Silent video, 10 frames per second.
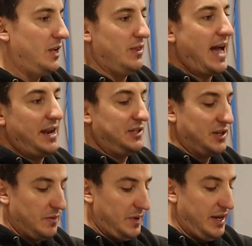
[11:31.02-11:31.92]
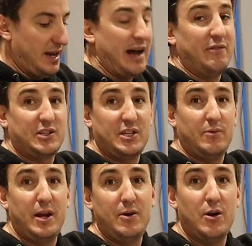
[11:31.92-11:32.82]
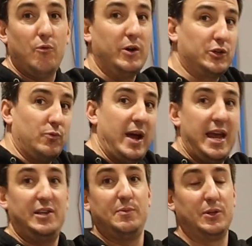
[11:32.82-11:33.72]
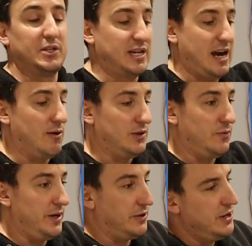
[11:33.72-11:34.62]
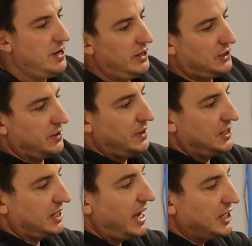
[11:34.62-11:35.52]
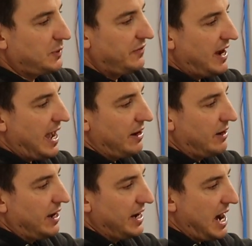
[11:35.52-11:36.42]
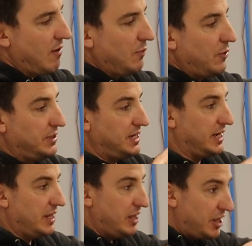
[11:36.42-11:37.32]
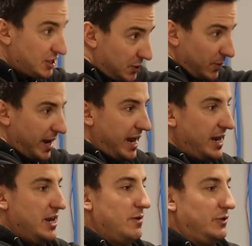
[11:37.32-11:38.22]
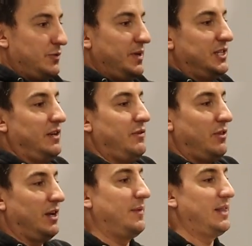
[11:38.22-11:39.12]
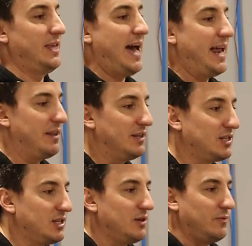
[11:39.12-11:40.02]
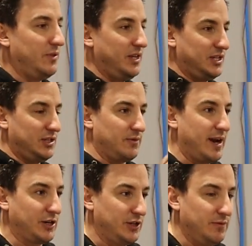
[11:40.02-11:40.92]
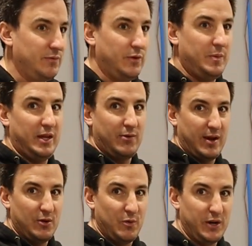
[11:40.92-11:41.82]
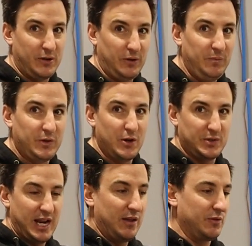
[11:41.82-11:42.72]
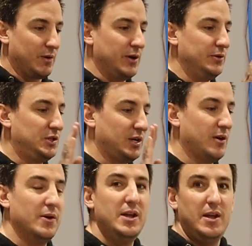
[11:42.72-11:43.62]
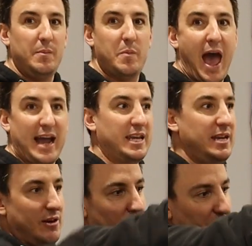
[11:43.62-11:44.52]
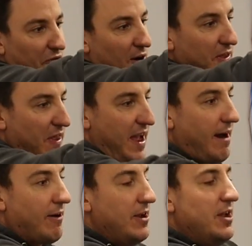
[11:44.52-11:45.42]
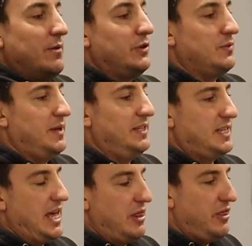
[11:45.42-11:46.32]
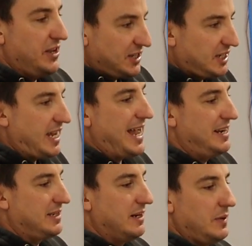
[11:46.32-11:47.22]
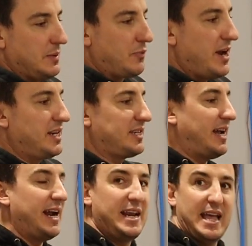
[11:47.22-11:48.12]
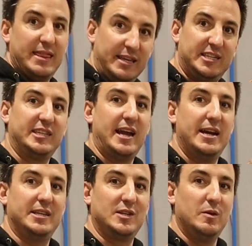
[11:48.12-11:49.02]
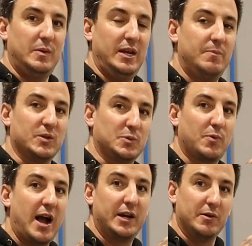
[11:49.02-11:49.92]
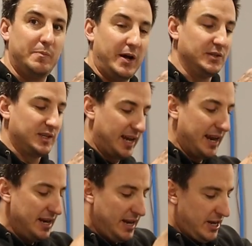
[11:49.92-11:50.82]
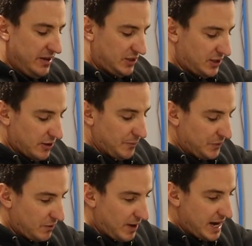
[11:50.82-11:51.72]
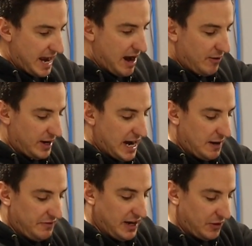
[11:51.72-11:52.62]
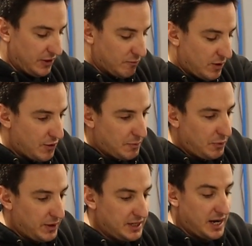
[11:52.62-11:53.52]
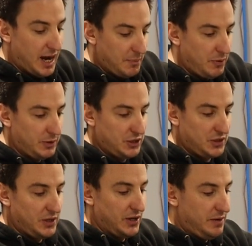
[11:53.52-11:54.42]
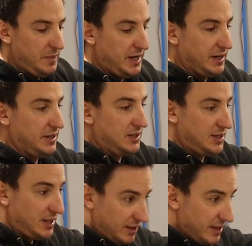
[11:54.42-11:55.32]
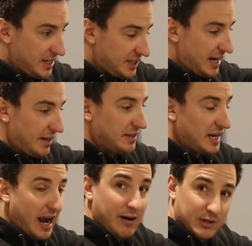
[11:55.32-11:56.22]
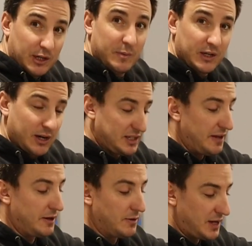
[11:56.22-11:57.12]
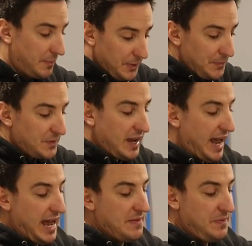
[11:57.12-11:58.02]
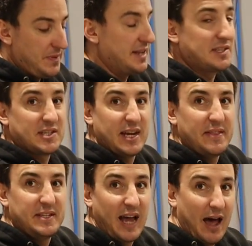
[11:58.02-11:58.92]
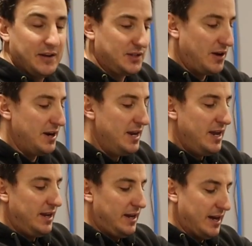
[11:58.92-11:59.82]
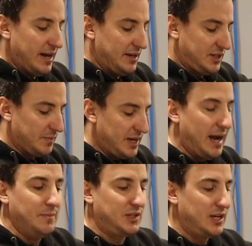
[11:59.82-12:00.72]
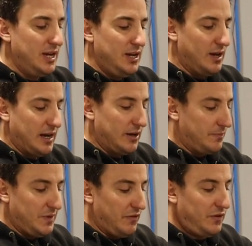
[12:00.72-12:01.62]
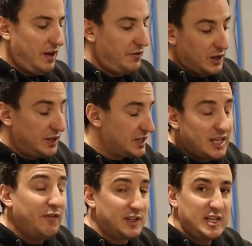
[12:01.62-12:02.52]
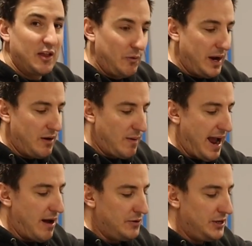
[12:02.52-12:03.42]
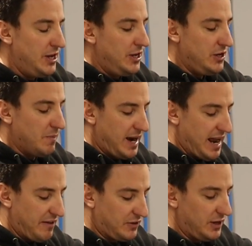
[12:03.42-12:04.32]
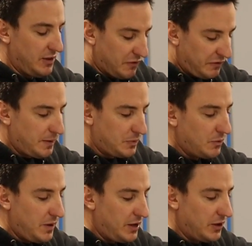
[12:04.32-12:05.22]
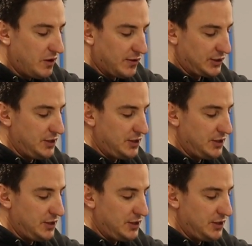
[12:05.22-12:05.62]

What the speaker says: That is gonna be obviously the way you know which way to put the tire on the wheel. So in this case, we've got an arrow pointing this way, which means that if you think about that, this direction would be the way the wheel goes down the road. So back here, front there, which means that this side is gonna be the brake side and this side is gonna be the sprocket or belt side. So right now, we've got the rotor pointed up, which is good because this side of the tire is gonna be the side that goes up, and that's the side the dot is on. Sometimes if it's the other way around, you might have to either flip the wheel over